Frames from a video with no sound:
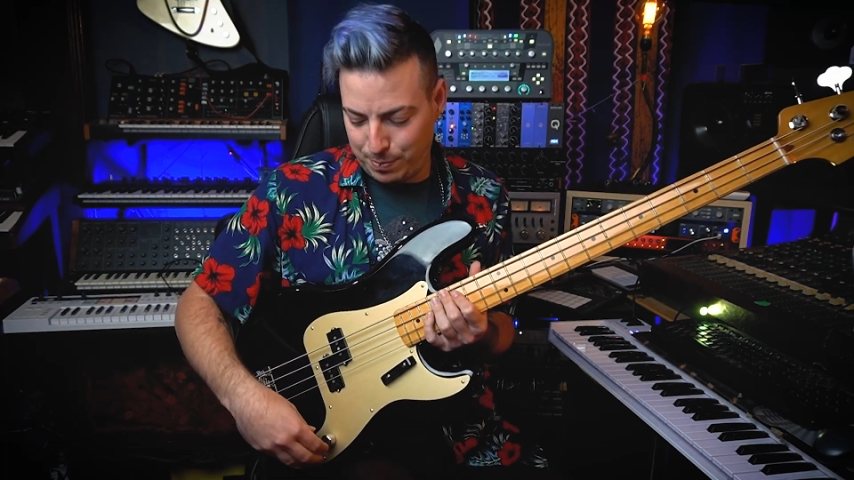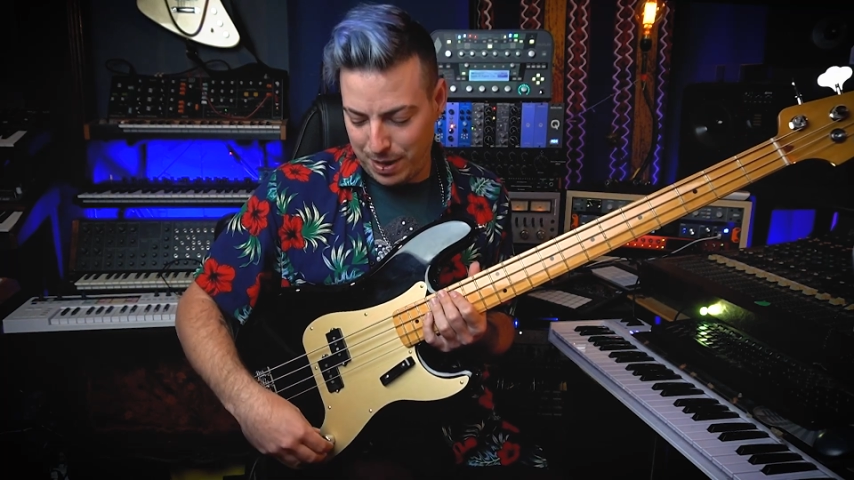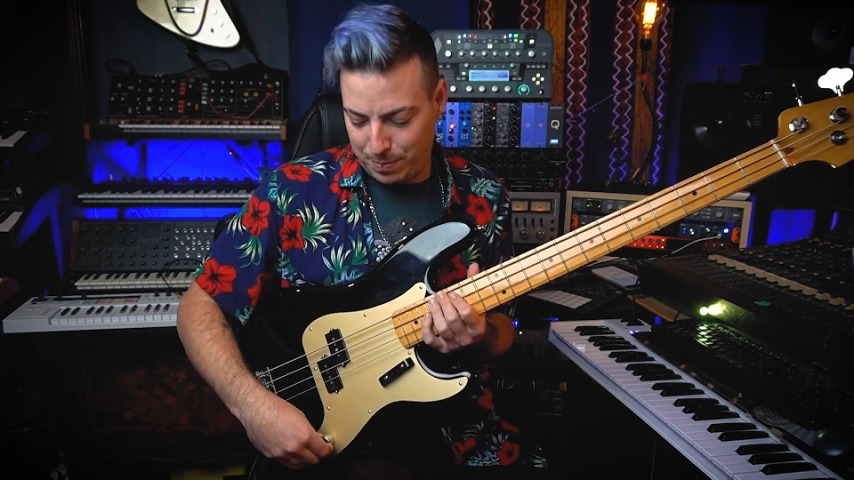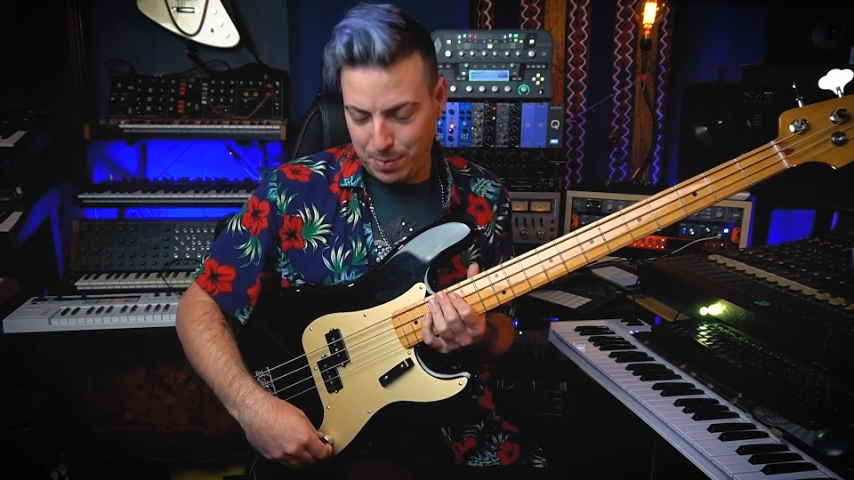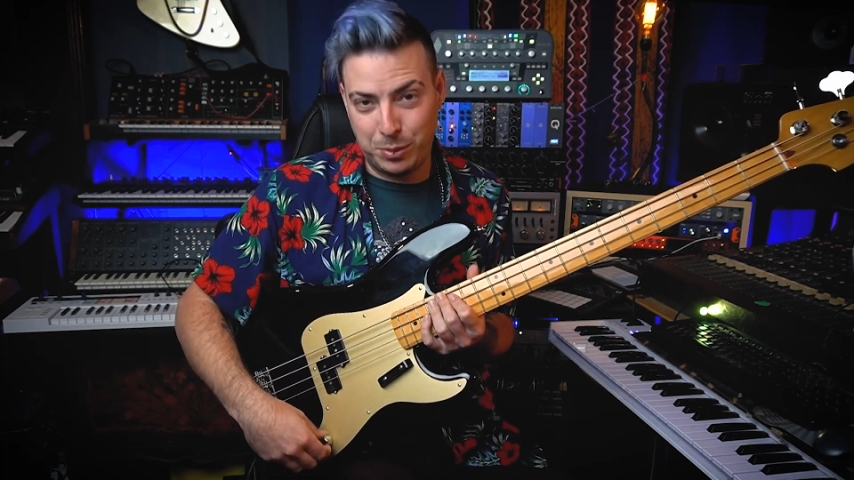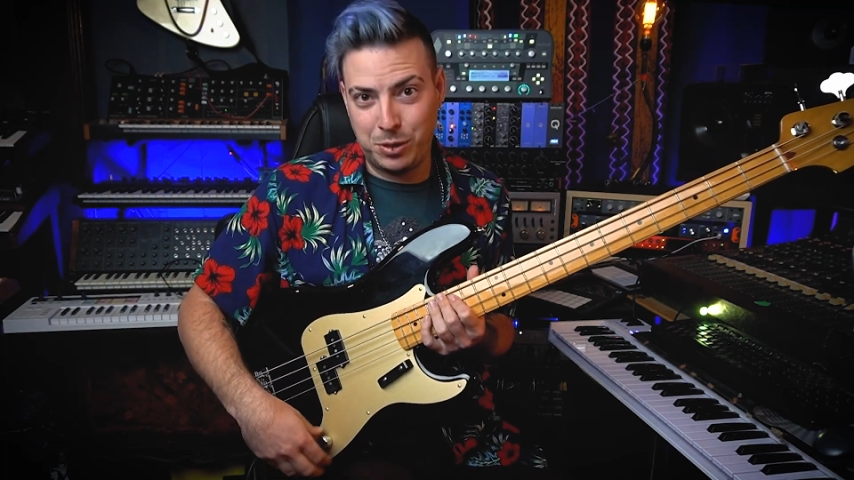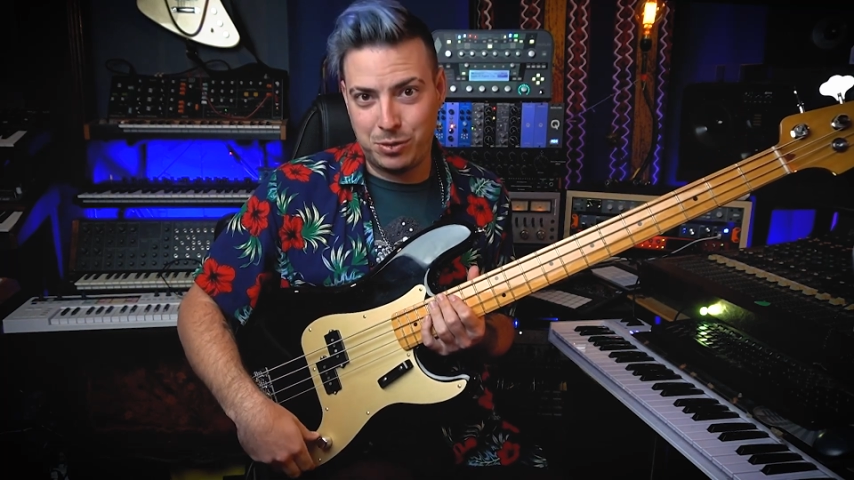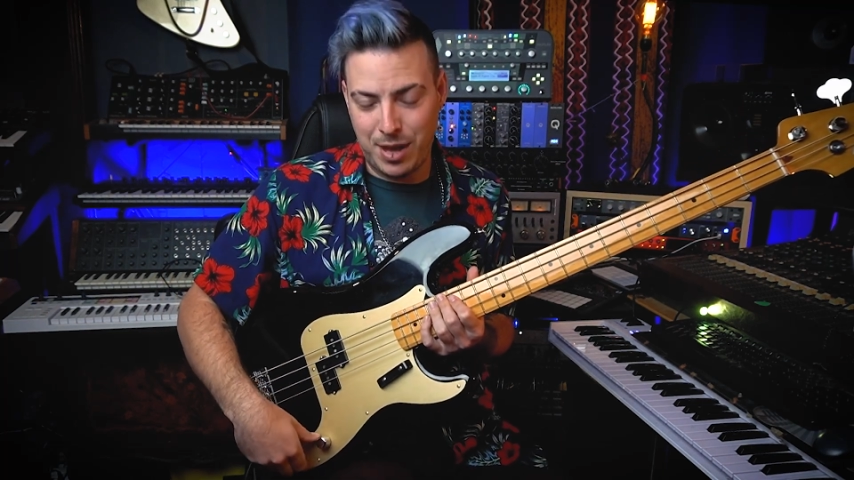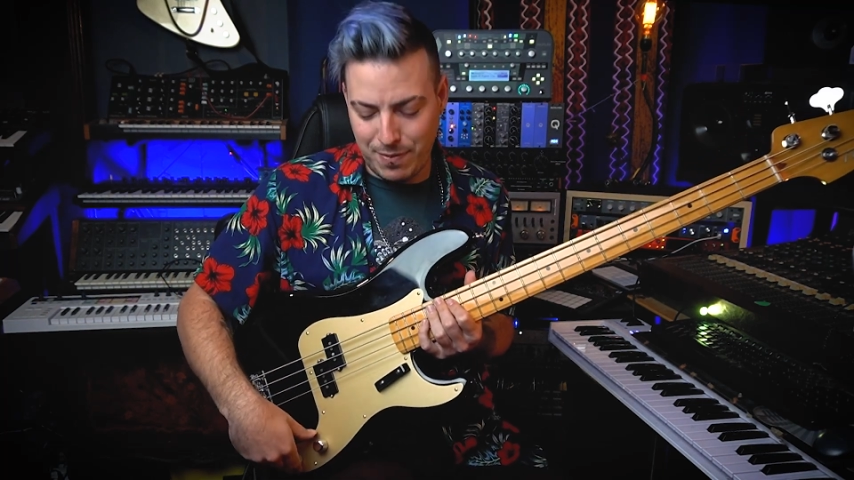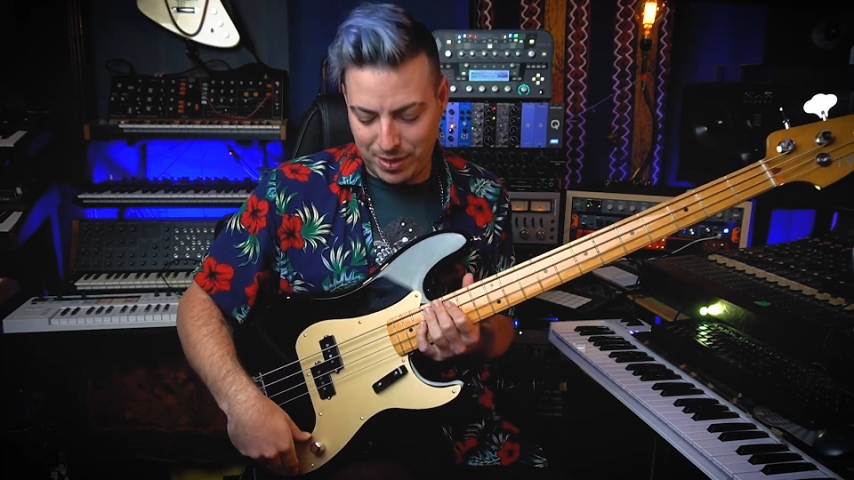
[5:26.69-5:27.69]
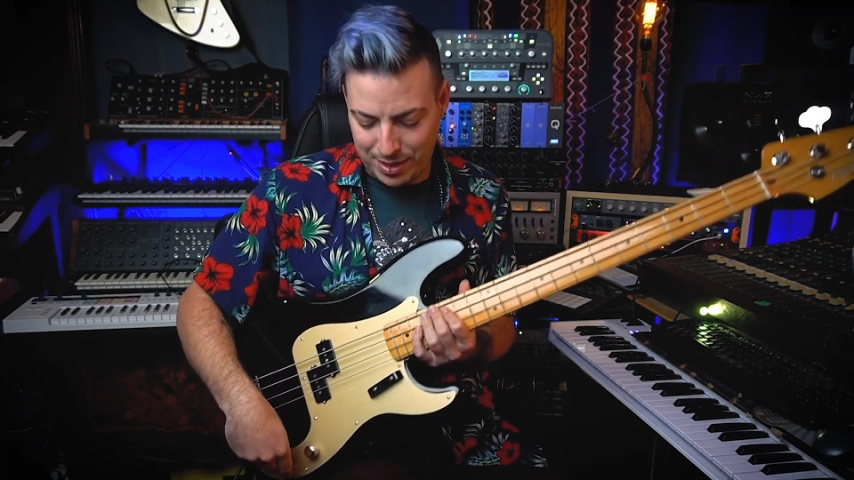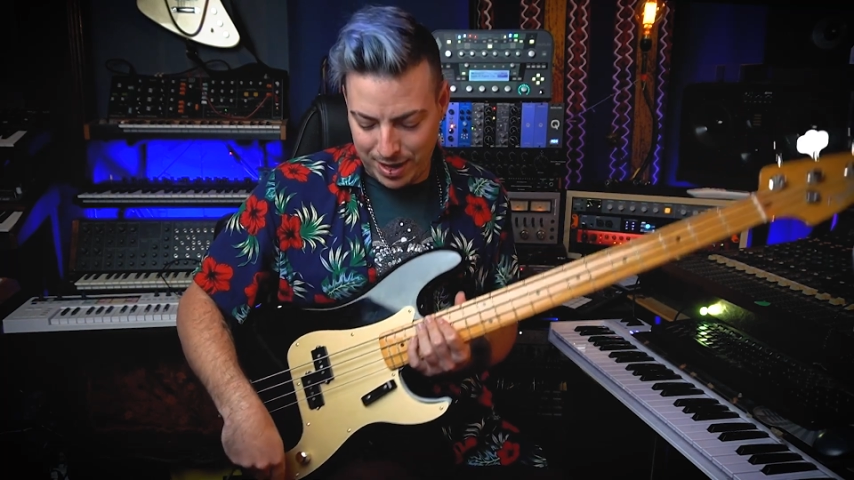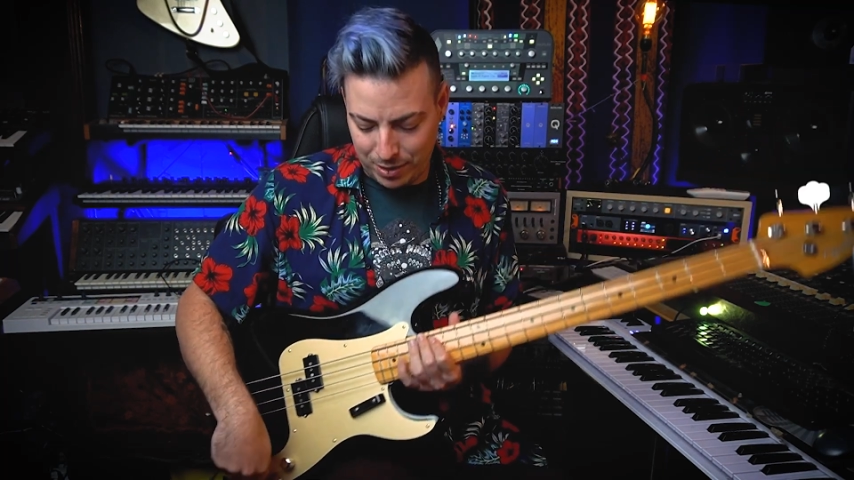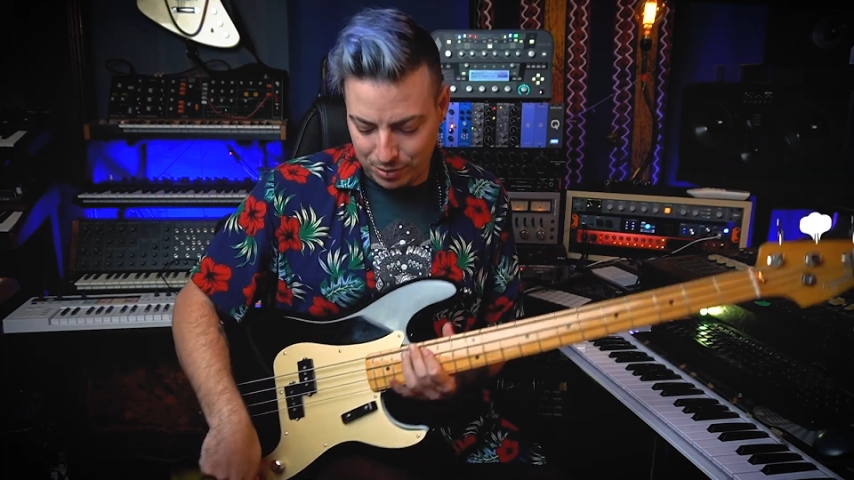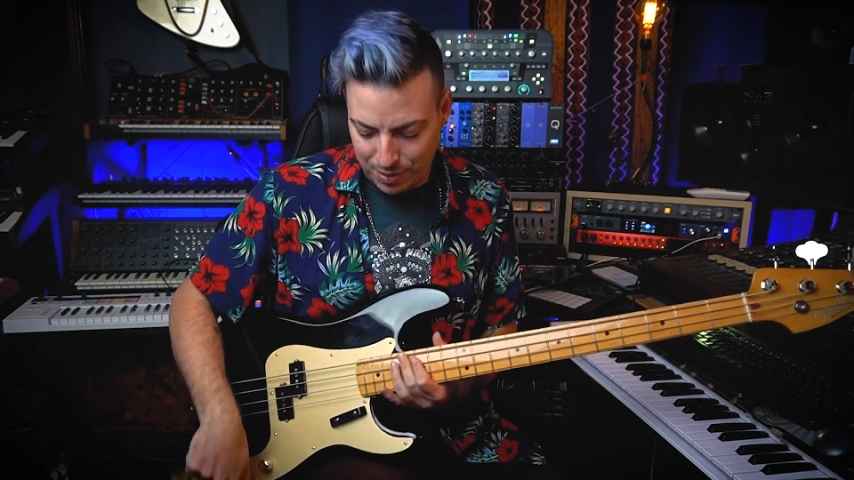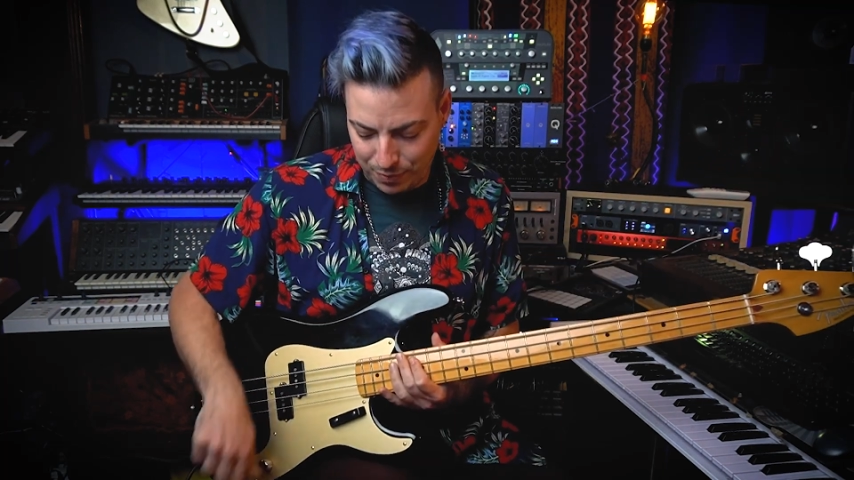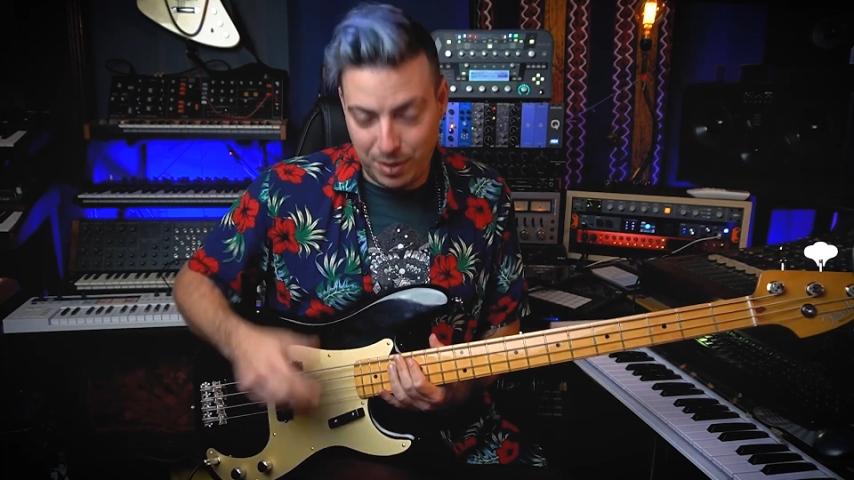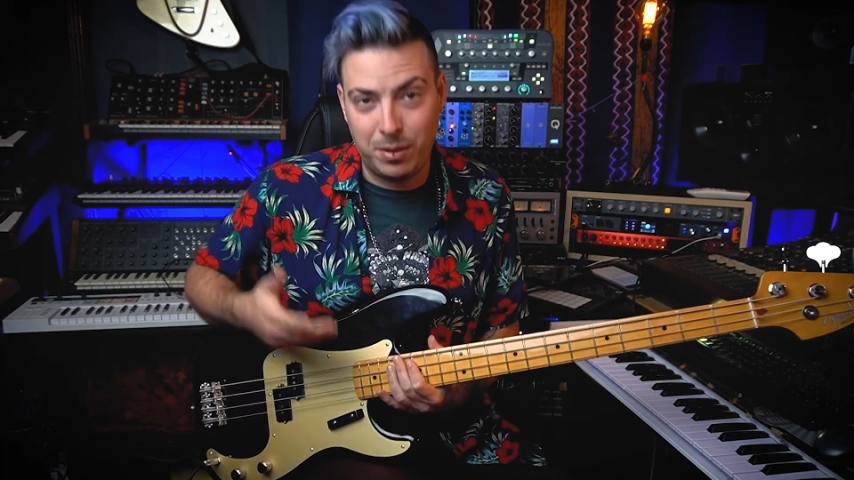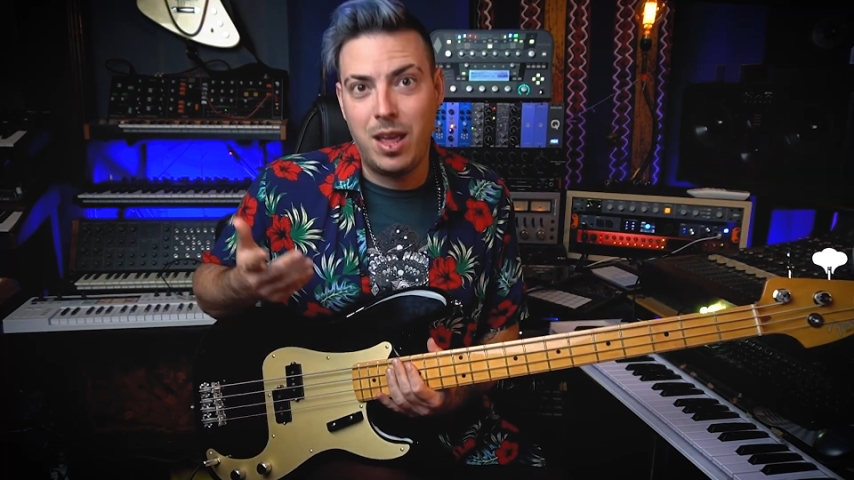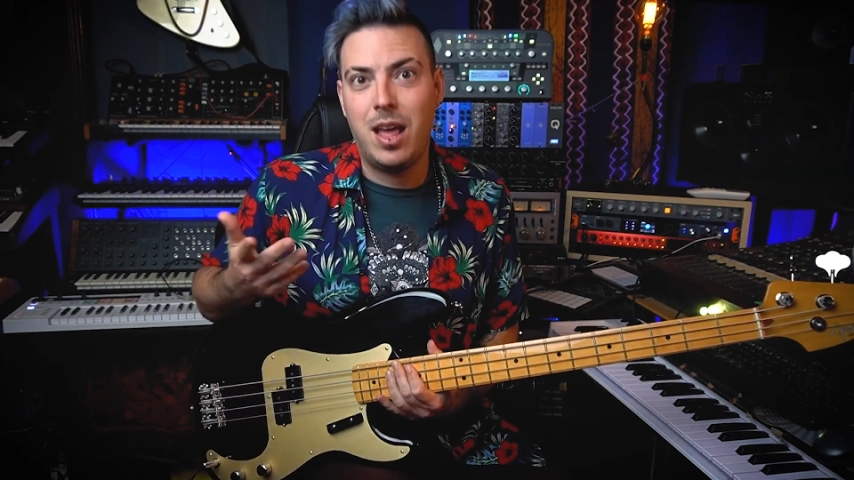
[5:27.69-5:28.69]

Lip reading: but people used to have it there or something,